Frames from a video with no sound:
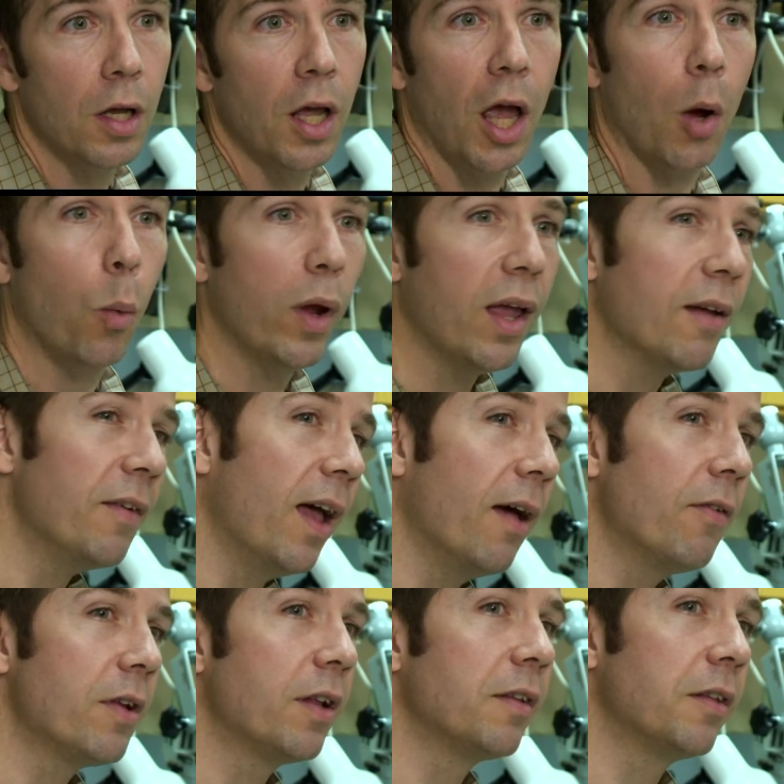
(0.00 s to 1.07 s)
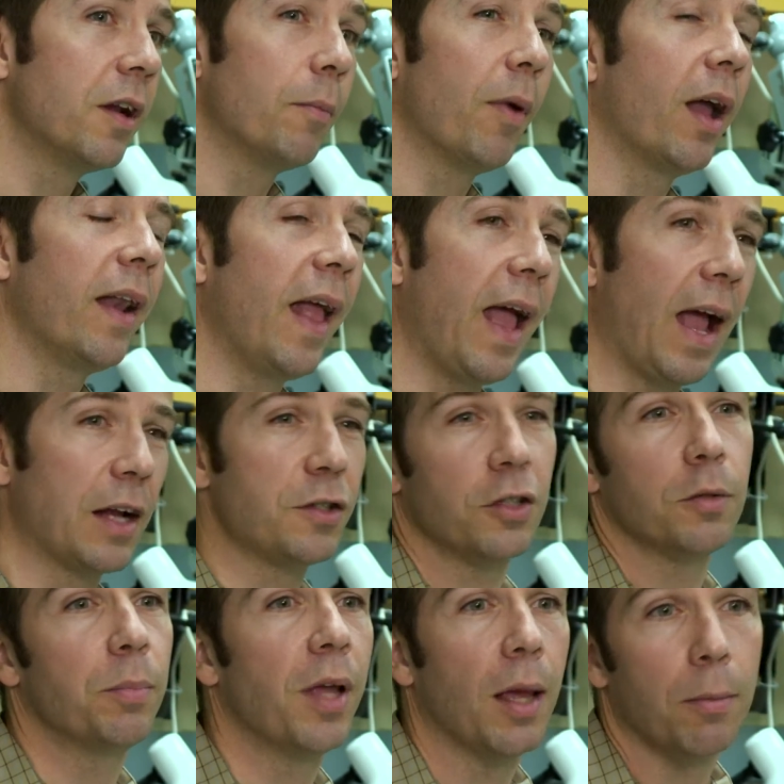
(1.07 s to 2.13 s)
And we have evidence that it might
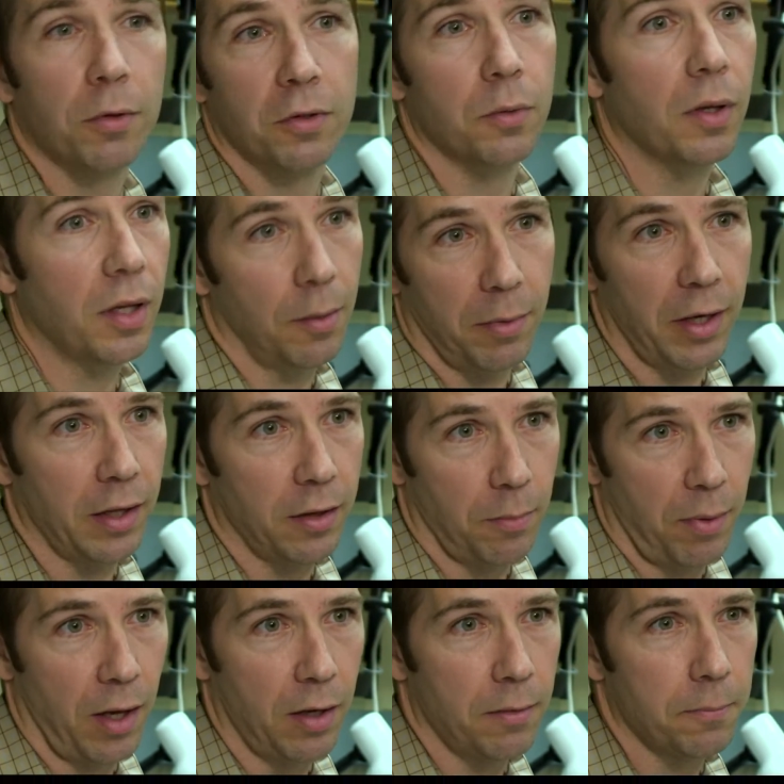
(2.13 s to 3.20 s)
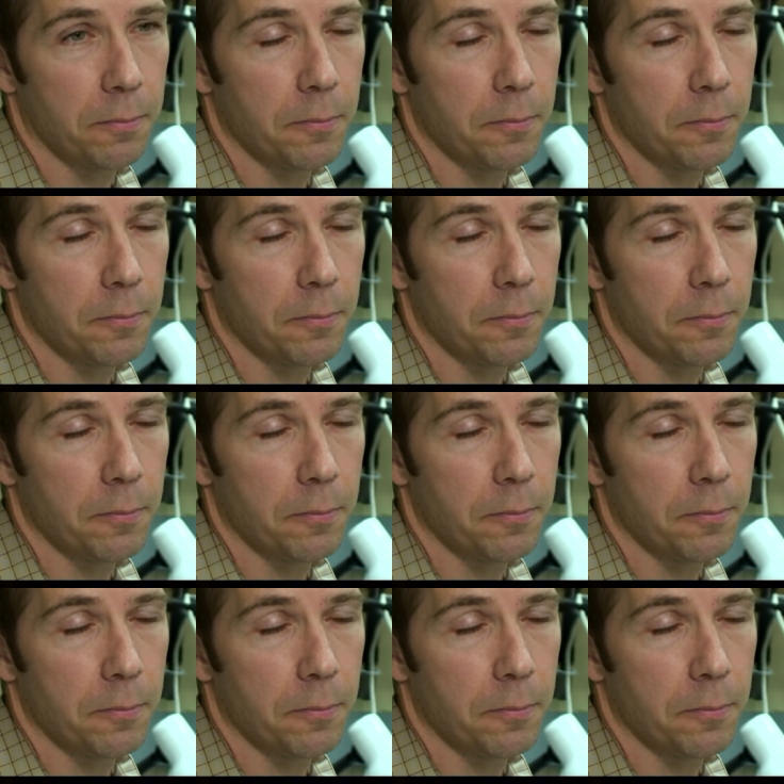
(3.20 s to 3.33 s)
actually be able to eliminate the pain.